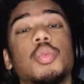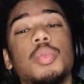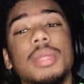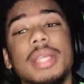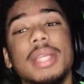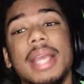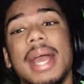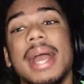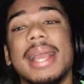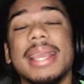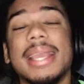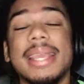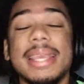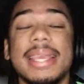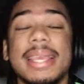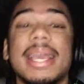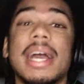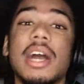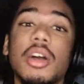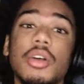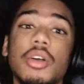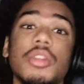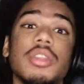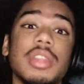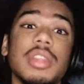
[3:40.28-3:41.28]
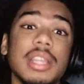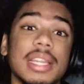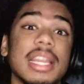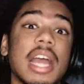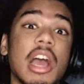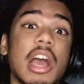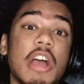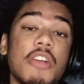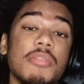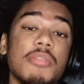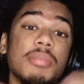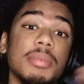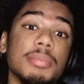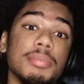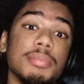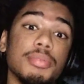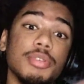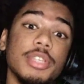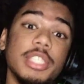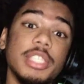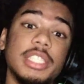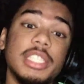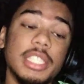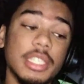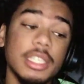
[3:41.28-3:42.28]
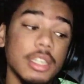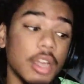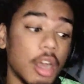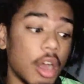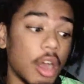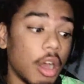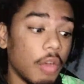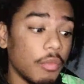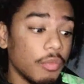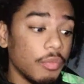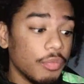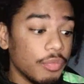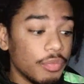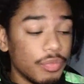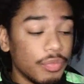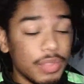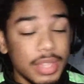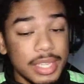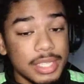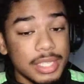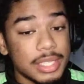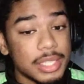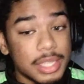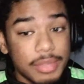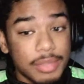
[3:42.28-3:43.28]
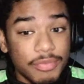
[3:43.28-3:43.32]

got eat healthy. Now, I've been preaching these